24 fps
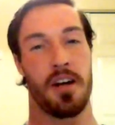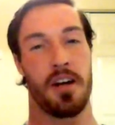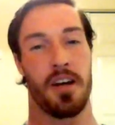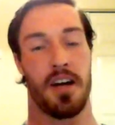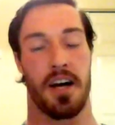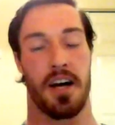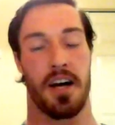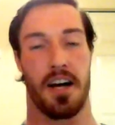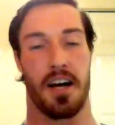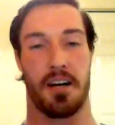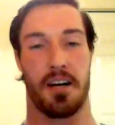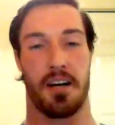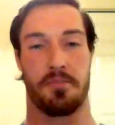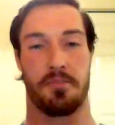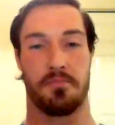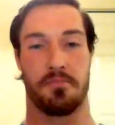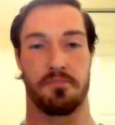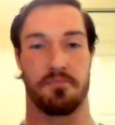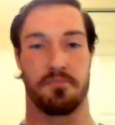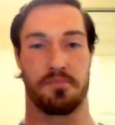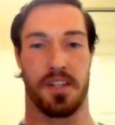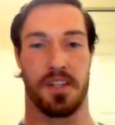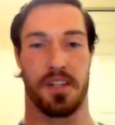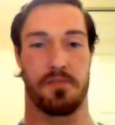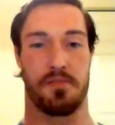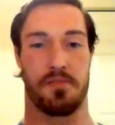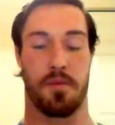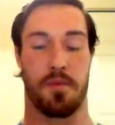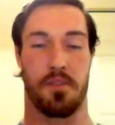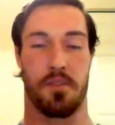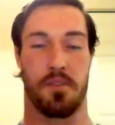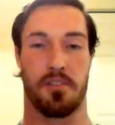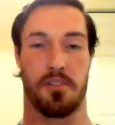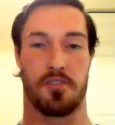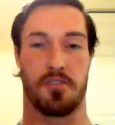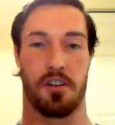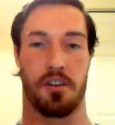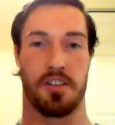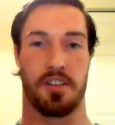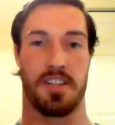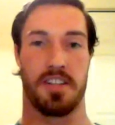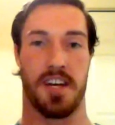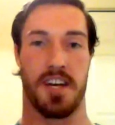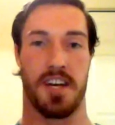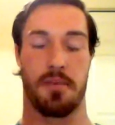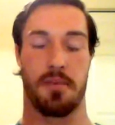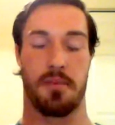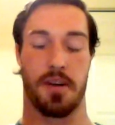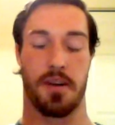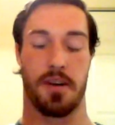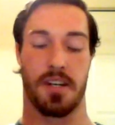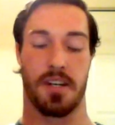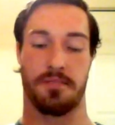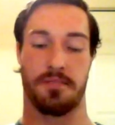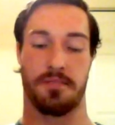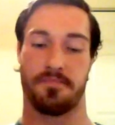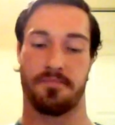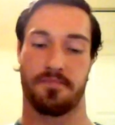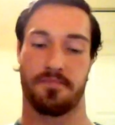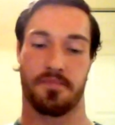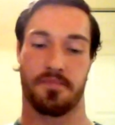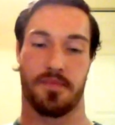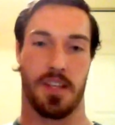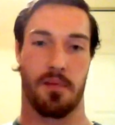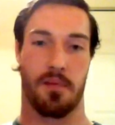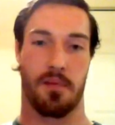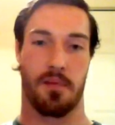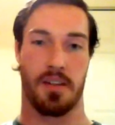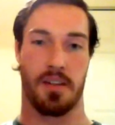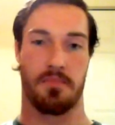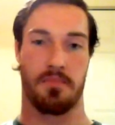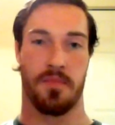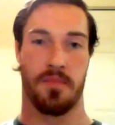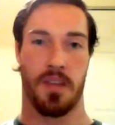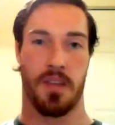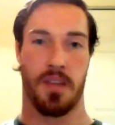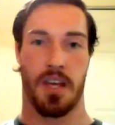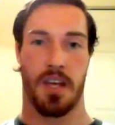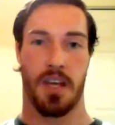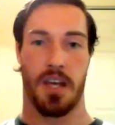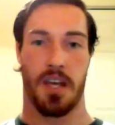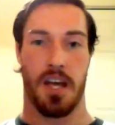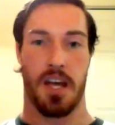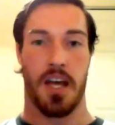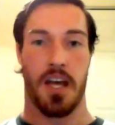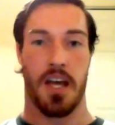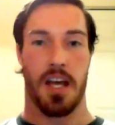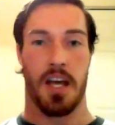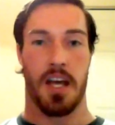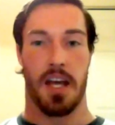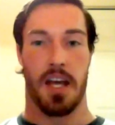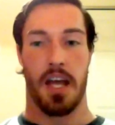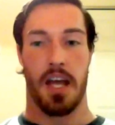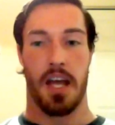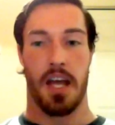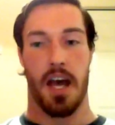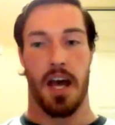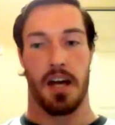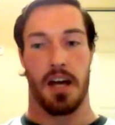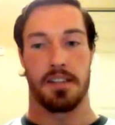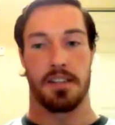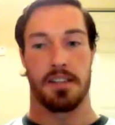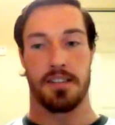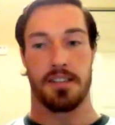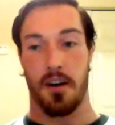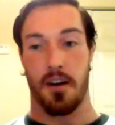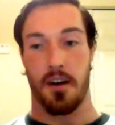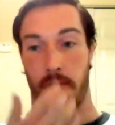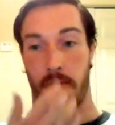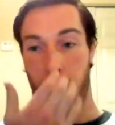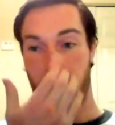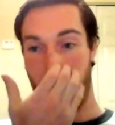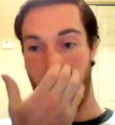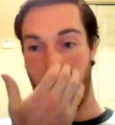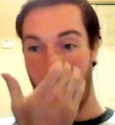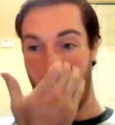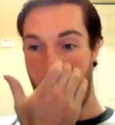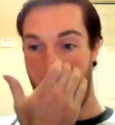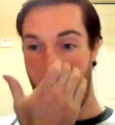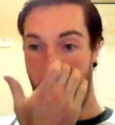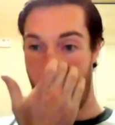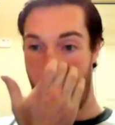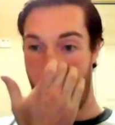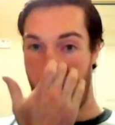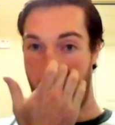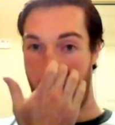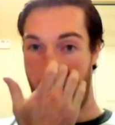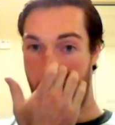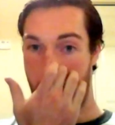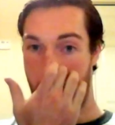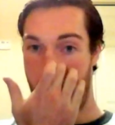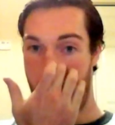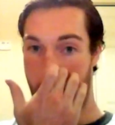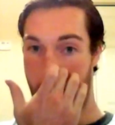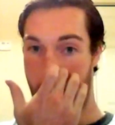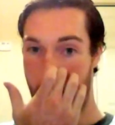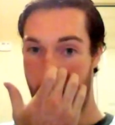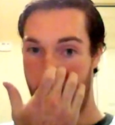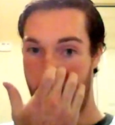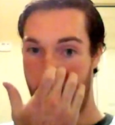Um, that's maybe a little strong to say, but I no, mean, you, yeah, yeah. I think uh, I think most people